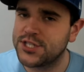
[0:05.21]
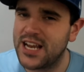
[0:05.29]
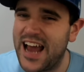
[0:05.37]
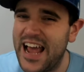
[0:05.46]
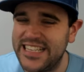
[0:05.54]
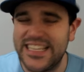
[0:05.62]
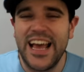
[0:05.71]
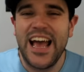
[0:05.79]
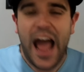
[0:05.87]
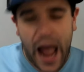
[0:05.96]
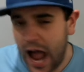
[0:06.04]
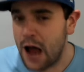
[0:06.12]
tonight
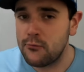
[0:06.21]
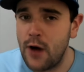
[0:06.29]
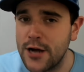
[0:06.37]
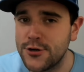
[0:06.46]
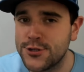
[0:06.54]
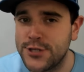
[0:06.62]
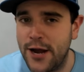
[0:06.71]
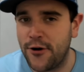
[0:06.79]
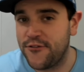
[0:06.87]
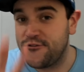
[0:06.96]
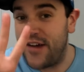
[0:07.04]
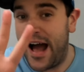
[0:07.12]
at Rogers Center
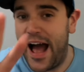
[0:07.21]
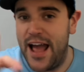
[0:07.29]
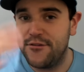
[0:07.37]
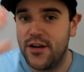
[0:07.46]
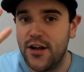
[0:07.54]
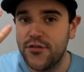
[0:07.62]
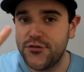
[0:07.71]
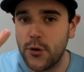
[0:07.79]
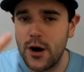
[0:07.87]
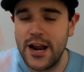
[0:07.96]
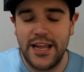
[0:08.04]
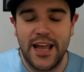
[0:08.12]
5
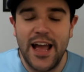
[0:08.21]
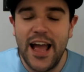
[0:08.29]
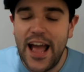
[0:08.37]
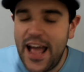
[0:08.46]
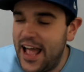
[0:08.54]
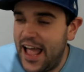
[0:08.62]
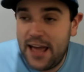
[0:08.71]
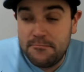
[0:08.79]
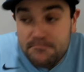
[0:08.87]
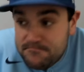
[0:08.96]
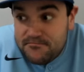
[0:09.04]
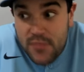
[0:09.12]
3. And
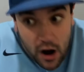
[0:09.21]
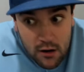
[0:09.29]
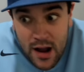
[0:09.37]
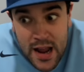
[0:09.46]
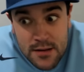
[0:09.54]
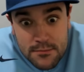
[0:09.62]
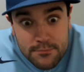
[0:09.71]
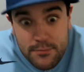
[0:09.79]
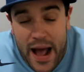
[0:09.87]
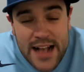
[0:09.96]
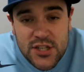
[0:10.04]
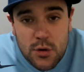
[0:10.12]
all right,
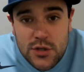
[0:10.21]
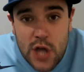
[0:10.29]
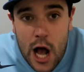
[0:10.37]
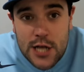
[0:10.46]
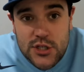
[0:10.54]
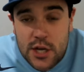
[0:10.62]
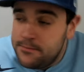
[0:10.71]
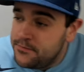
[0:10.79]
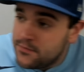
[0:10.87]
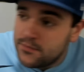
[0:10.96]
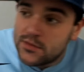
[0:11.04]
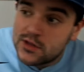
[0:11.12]
Bassitt was awesome.
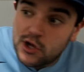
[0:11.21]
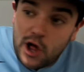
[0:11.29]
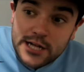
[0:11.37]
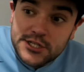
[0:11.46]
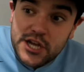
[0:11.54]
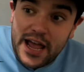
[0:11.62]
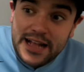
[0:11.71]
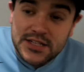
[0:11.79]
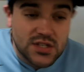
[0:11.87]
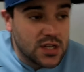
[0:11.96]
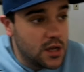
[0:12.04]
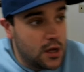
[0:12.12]
Clutch
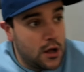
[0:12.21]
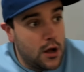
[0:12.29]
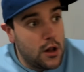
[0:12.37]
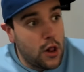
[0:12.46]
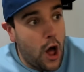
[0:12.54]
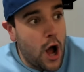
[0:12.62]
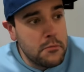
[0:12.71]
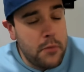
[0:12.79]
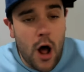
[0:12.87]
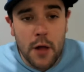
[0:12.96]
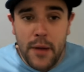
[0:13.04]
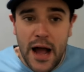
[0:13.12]
hits. Long
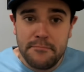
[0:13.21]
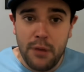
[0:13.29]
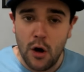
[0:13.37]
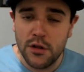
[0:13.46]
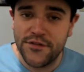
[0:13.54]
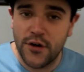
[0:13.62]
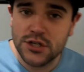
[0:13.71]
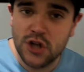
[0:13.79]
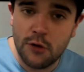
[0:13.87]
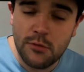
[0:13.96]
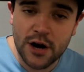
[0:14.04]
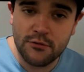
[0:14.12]
ball by Bo, the first
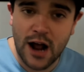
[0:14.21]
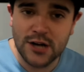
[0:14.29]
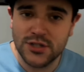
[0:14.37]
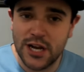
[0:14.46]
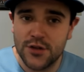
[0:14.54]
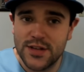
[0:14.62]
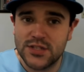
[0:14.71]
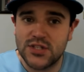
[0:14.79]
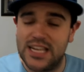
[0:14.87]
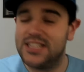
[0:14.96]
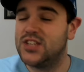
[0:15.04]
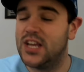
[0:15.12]
home run at Rogers Center this
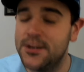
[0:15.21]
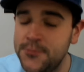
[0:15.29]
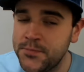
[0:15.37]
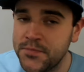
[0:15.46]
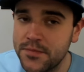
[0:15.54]
season.